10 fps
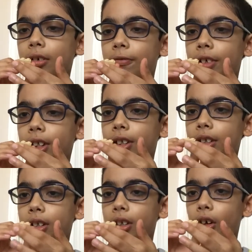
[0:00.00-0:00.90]
vertical,
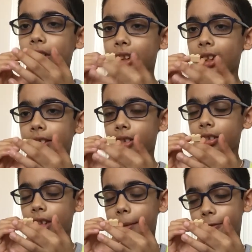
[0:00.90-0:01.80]

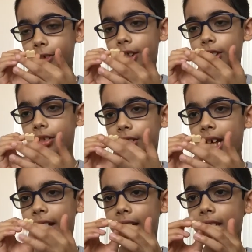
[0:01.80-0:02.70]
horizontal, I mean vertical
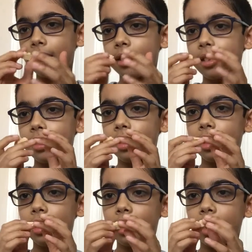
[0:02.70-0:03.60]
lines
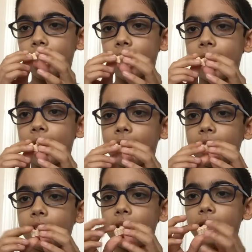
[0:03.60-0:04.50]
and
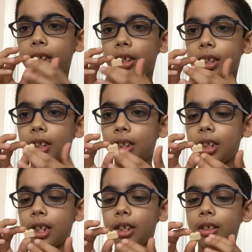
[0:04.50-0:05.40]

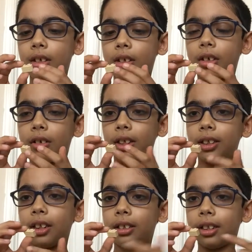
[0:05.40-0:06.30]
these
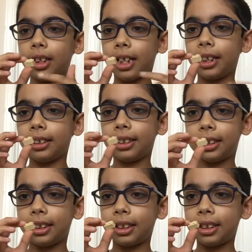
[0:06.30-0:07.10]
horizontal lines.